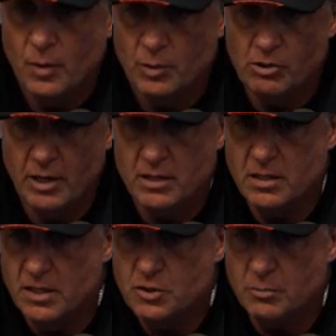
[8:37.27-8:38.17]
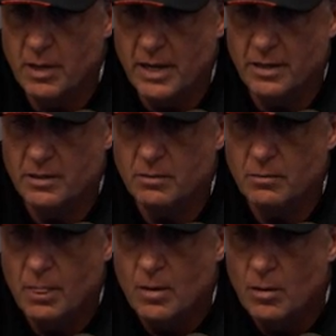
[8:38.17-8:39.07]
We try to teach them that, and
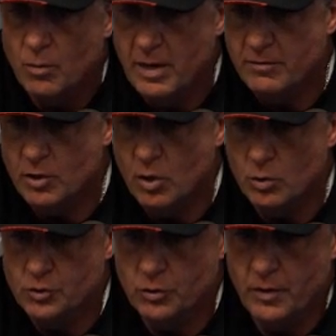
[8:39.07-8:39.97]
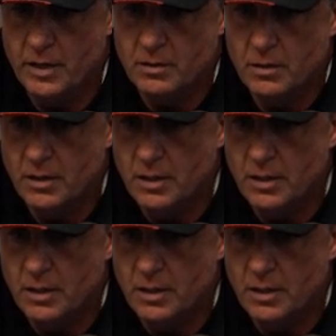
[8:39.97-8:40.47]
we have a culture that